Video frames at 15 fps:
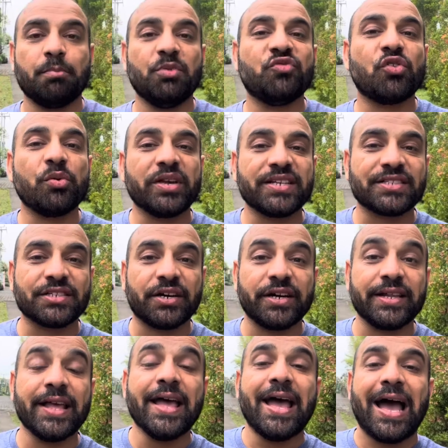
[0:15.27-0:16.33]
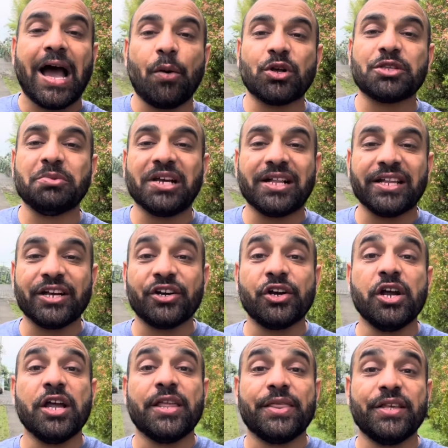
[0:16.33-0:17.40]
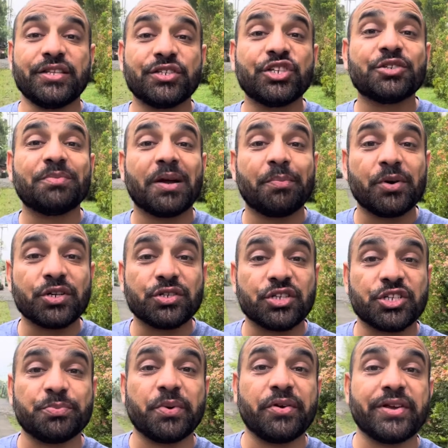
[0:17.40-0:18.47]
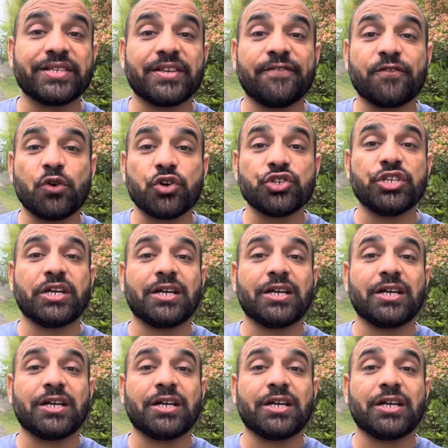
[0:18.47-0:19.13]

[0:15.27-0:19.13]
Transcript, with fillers: Before we get started, I want to be clear. This is just my personal experience. Of course, you